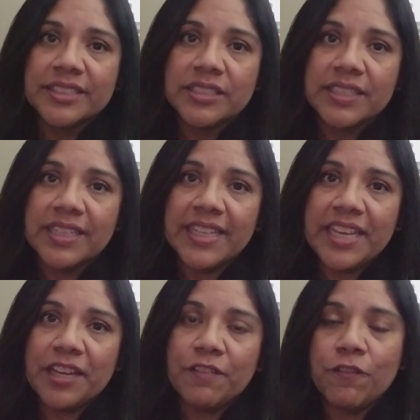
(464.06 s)
Click
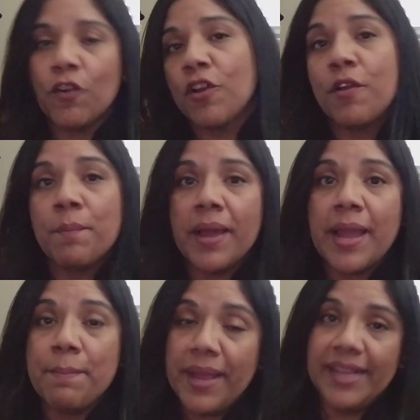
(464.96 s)
here for
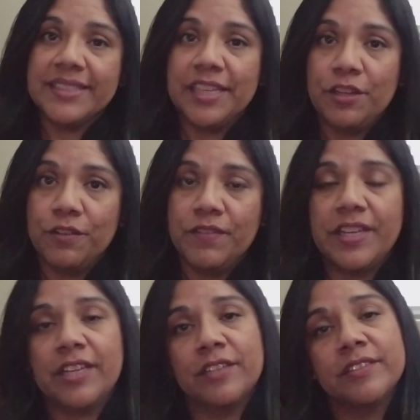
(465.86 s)
my past keto
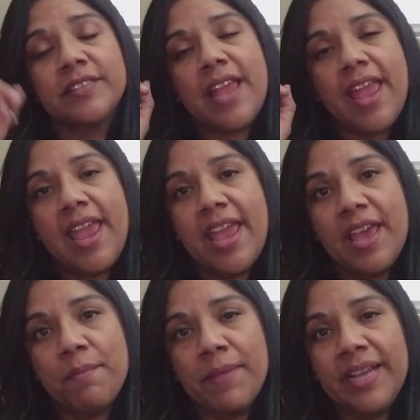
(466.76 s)
videos,
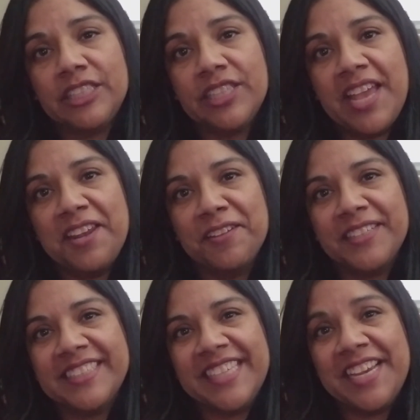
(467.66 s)
and my channel
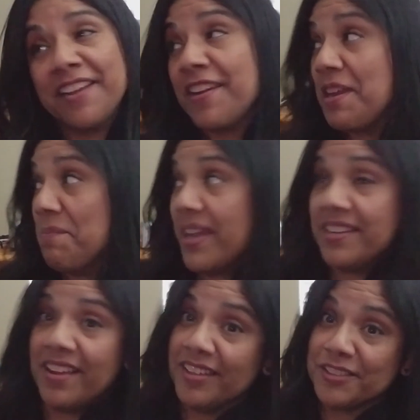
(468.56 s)
is here, and my
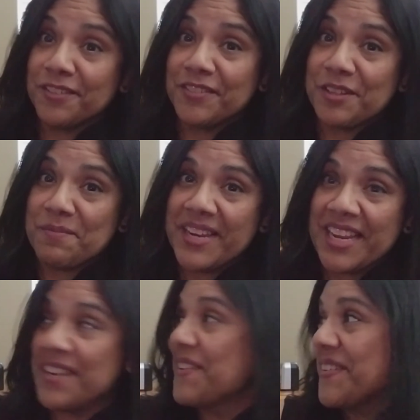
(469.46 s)
dog's over there
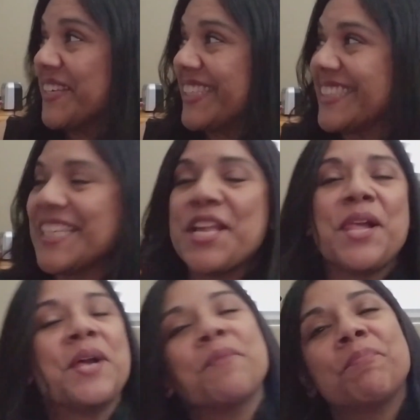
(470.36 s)
making noise.
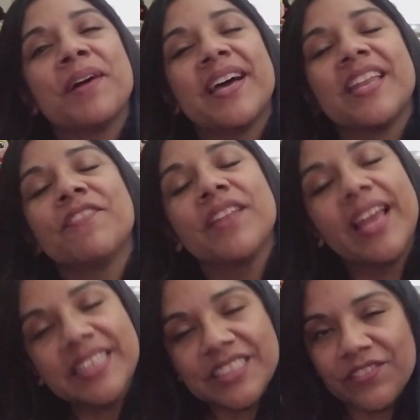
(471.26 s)
But if you
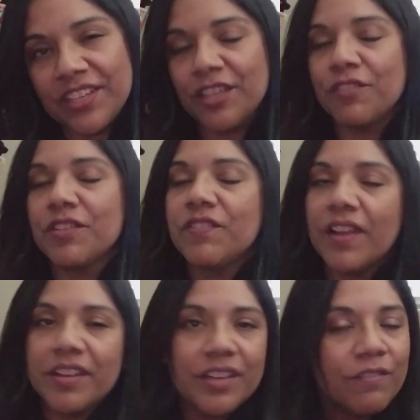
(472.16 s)
like this video, if you
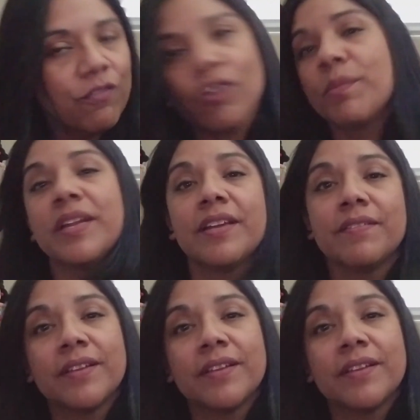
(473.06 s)
found it informative,